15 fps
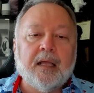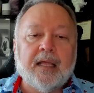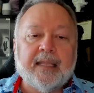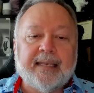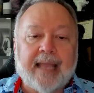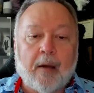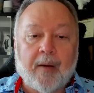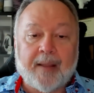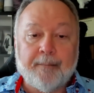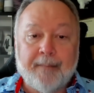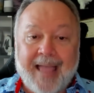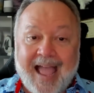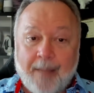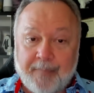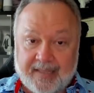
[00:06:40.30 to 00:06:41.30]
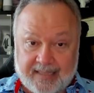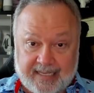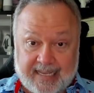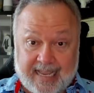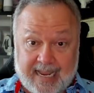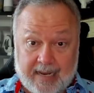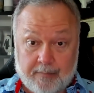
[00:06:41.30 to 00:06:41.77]
Now a map in the
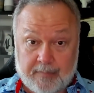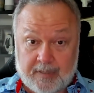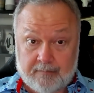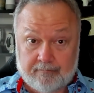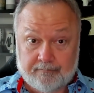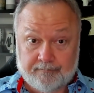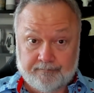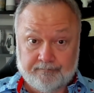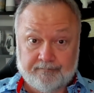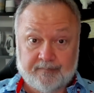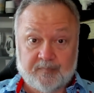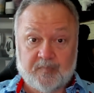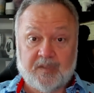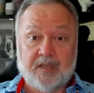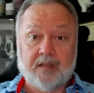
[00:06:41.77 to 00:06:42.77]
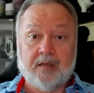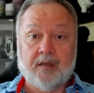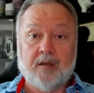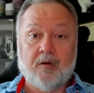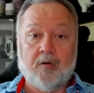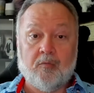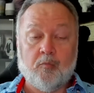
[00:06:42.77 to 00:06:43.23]
game,
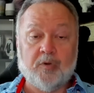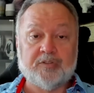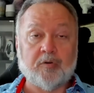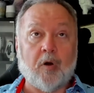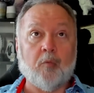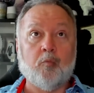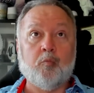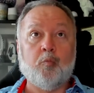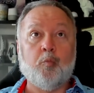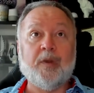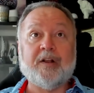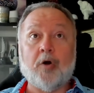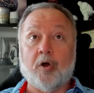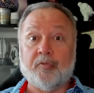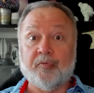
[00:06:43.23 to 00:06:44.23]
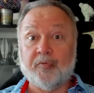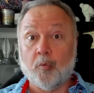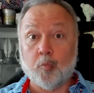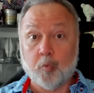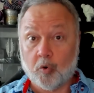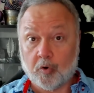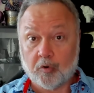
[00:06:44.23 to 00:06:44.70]
which we called the
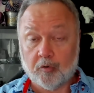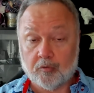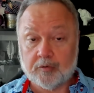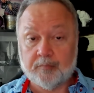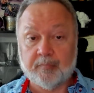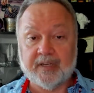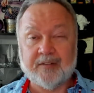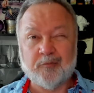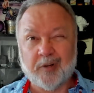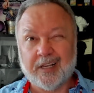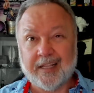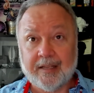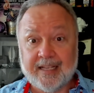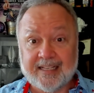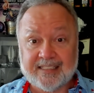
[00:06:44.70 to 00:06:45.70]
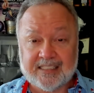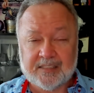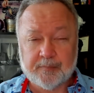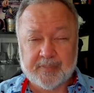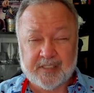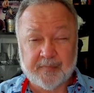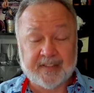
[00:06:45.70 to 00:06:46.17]
world, but really it
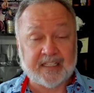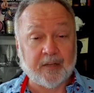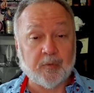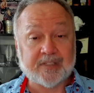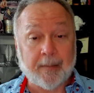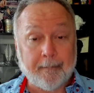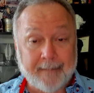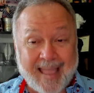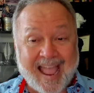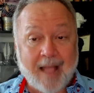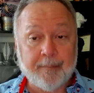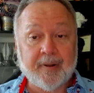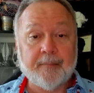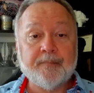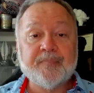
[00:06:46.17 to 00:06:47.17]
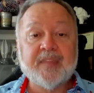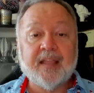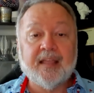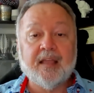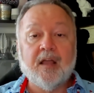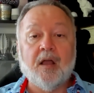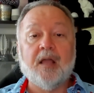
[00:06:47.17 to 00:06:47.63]
specifically was a map.
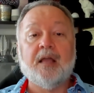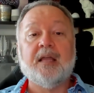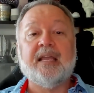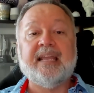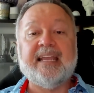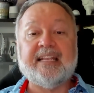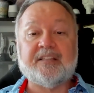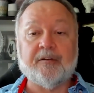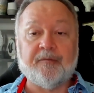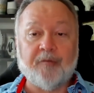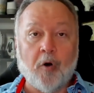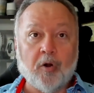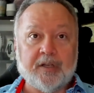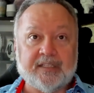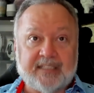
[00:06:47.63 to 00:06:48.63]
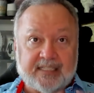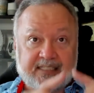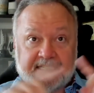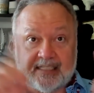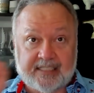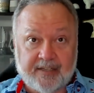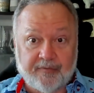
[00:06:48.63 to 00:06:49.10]
It defaulted to
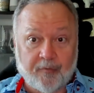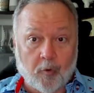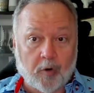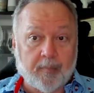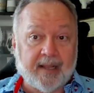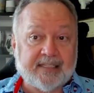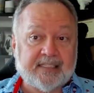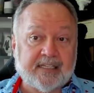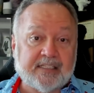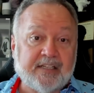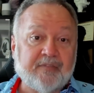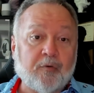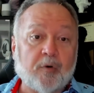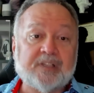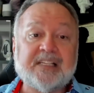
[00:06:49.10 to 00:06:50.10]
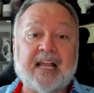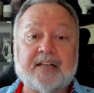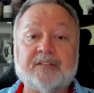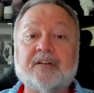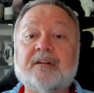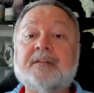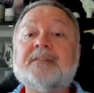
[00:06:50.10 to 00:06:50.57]
64 by 64
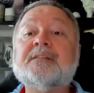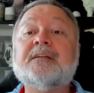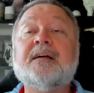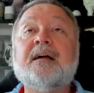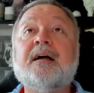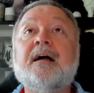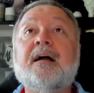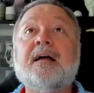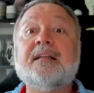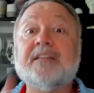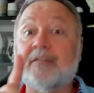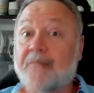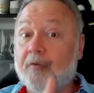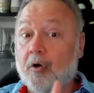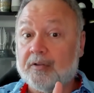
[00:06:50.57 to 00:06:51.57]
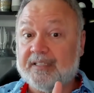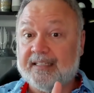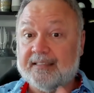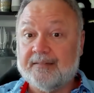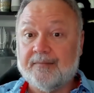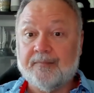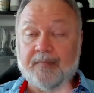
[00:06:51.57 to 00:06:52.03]
sectors. Defaulted.
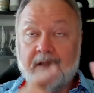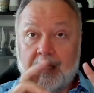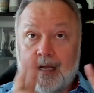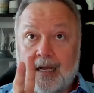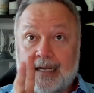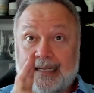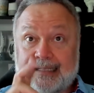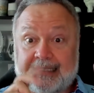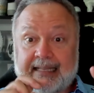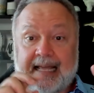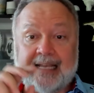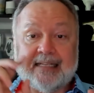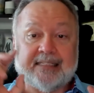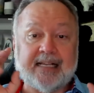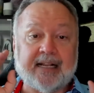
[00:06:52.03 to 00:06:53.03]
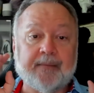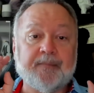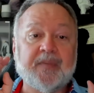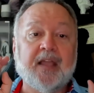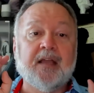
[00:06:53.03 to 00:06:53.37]
I'll get to that in a second.